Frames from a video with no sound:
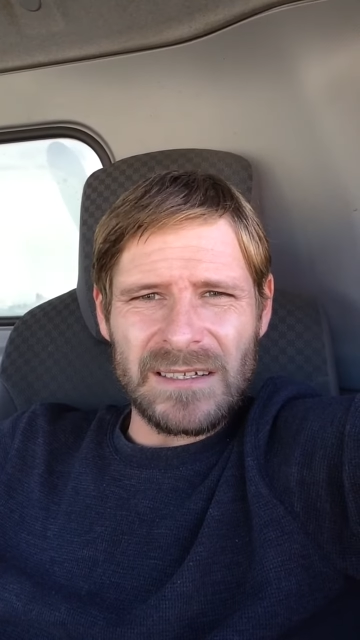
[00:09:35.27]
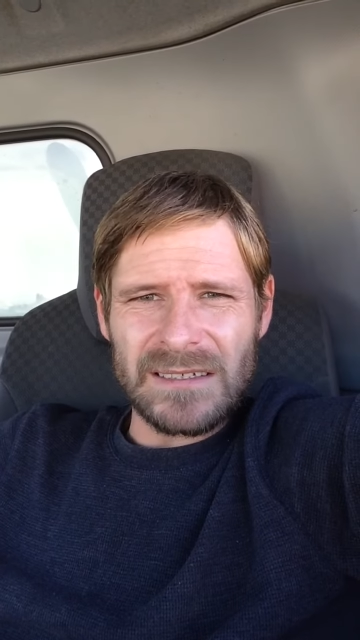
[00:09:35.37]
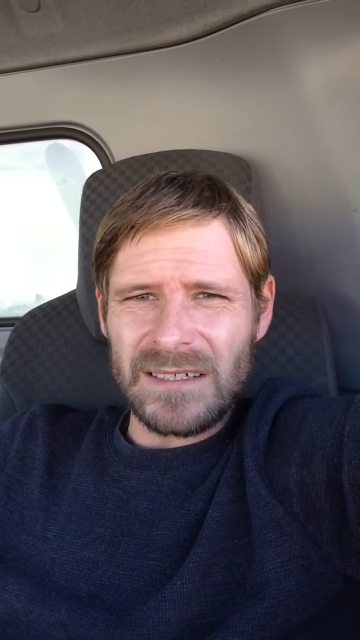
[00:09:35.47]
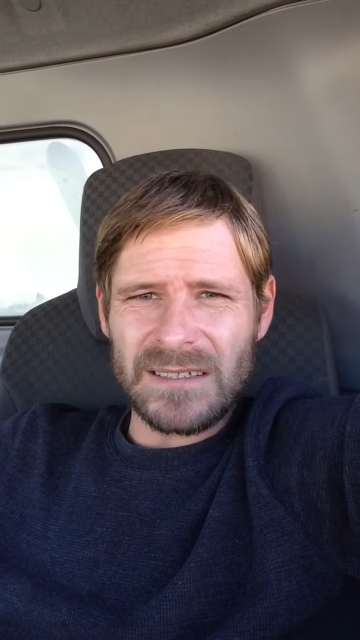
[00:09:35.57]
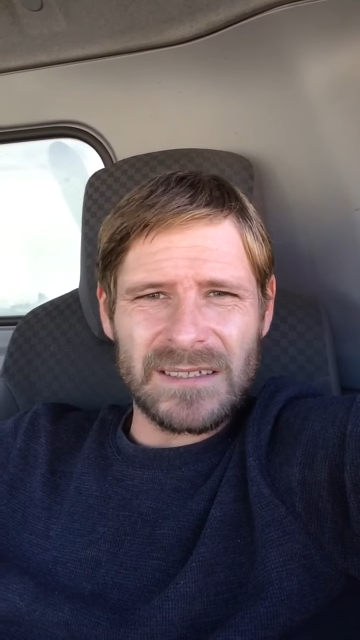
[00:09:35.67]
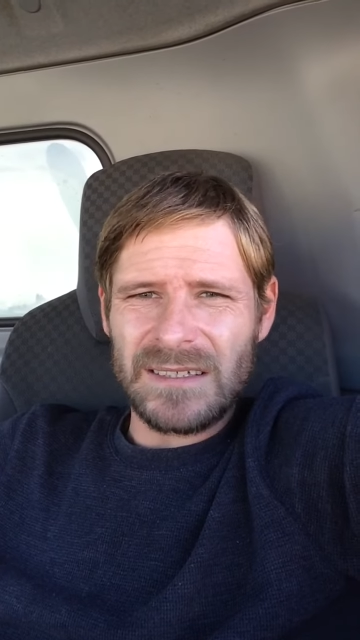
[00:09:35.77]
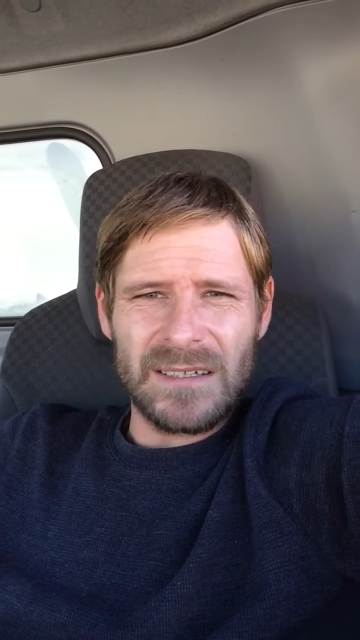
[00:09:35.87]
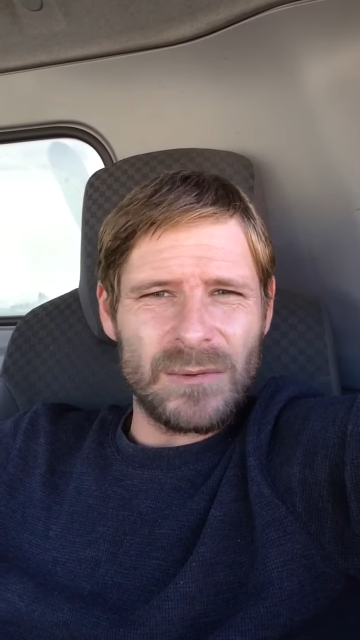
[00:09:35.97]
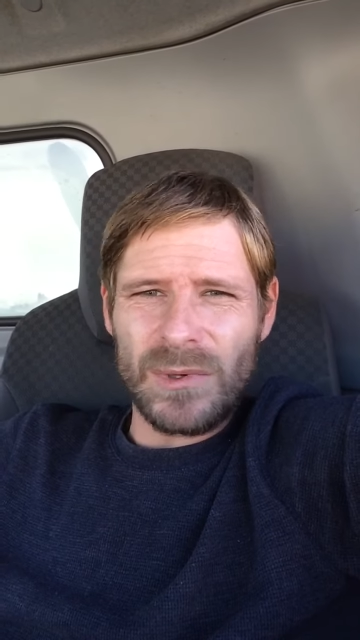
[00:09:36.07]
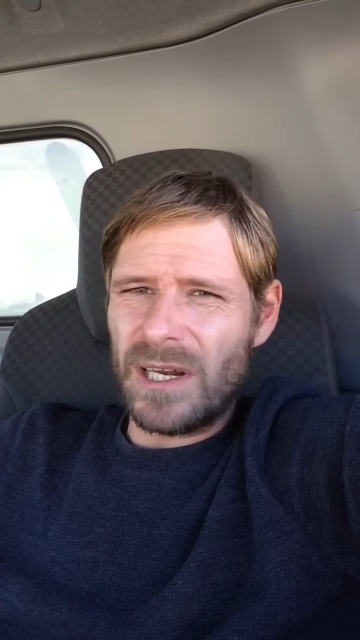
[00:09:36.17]
because
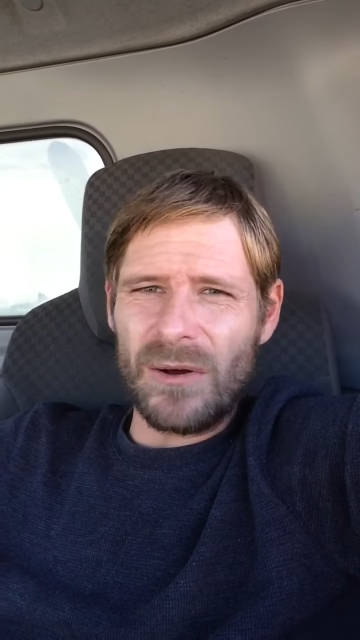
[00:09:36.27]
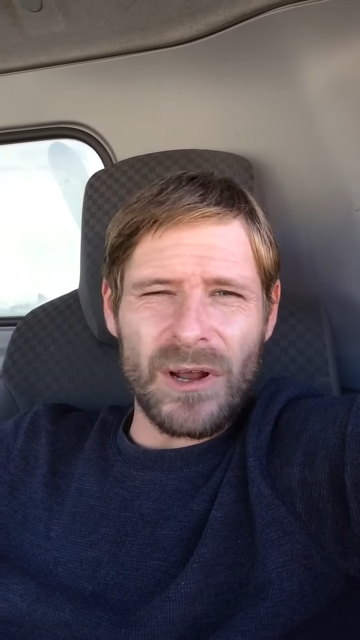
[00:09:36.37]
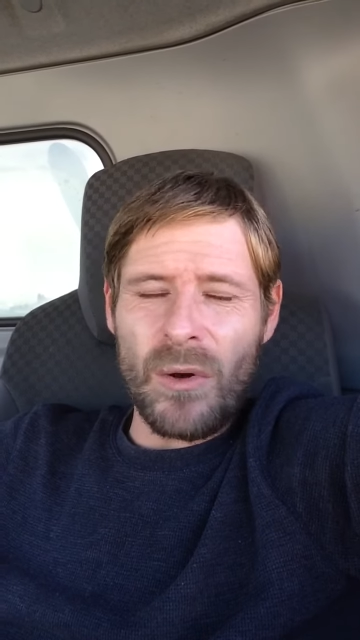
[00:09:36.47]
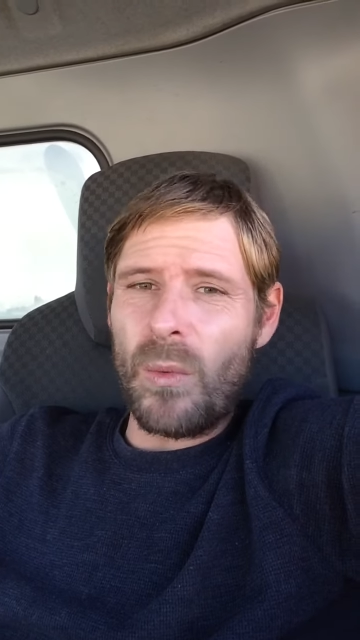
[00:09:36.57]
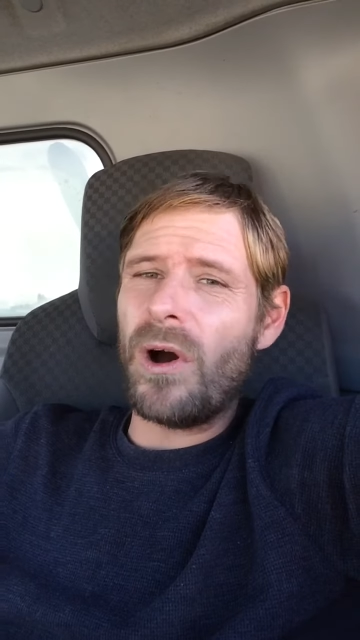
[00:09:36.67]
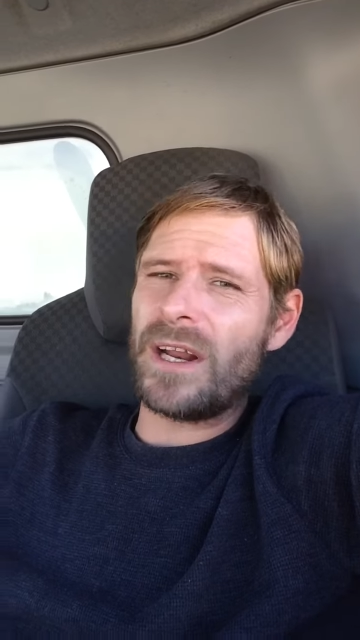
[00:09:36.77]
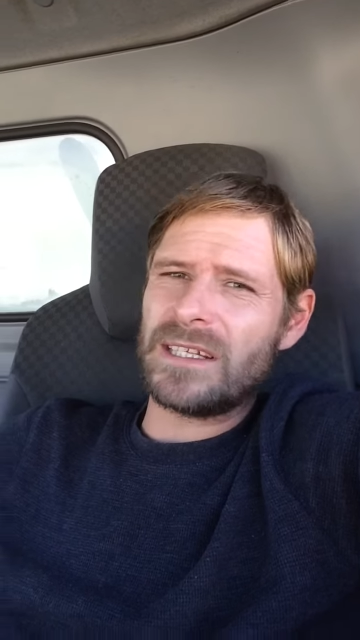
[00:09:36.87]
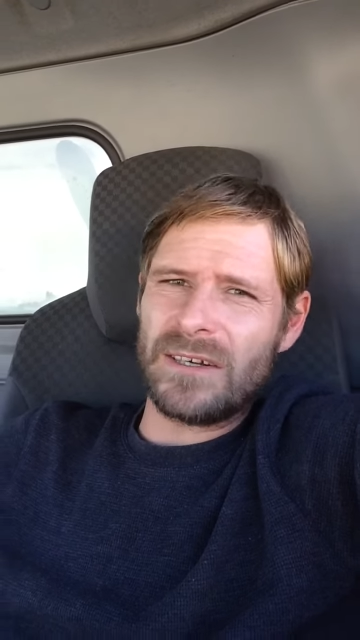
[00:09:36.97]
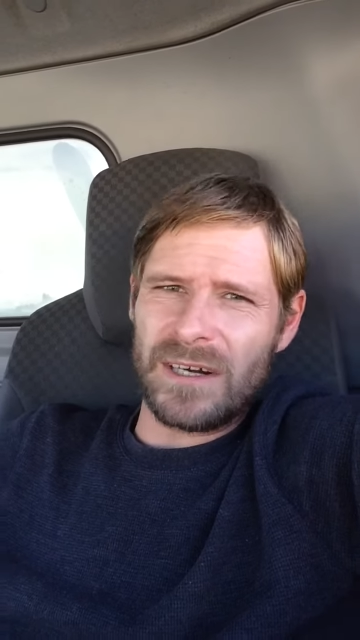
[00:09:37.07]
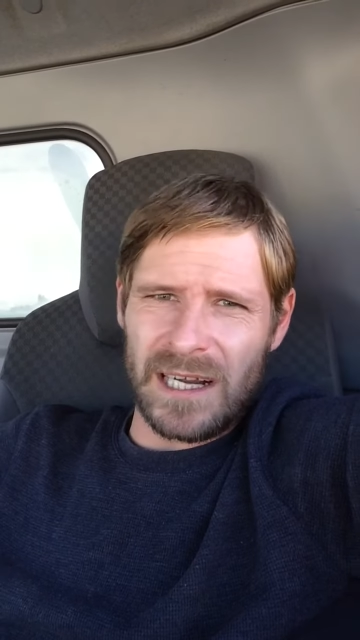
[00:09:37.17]
we don't know what
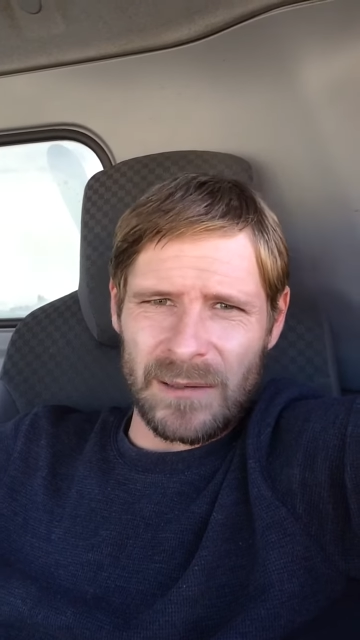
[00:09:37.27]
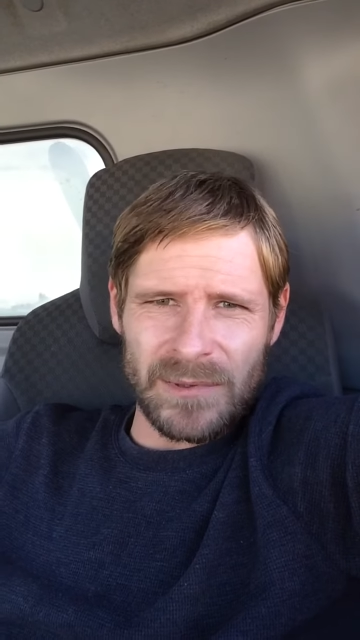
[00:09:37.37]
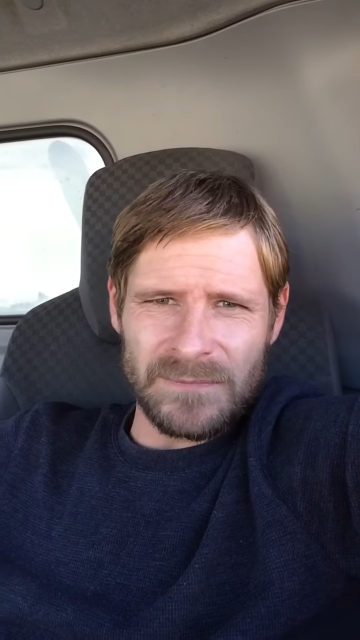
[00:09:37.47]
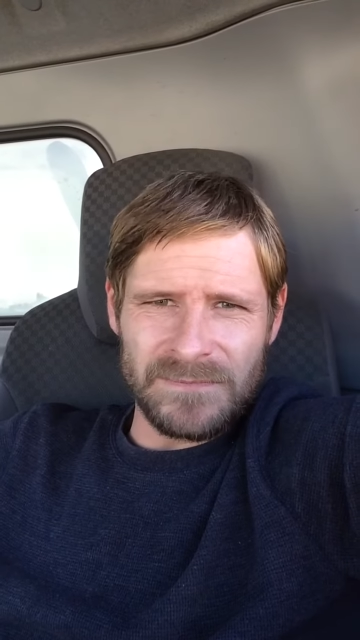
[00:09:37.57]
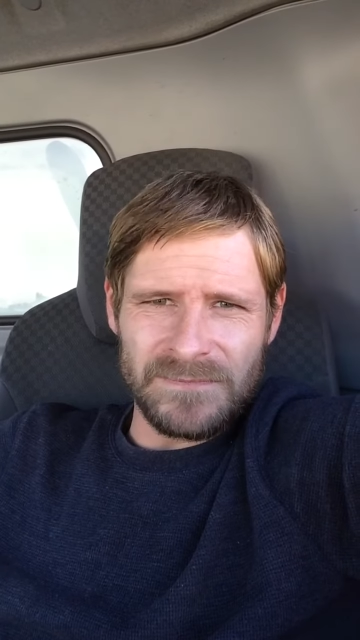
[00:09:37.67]
is going to happen.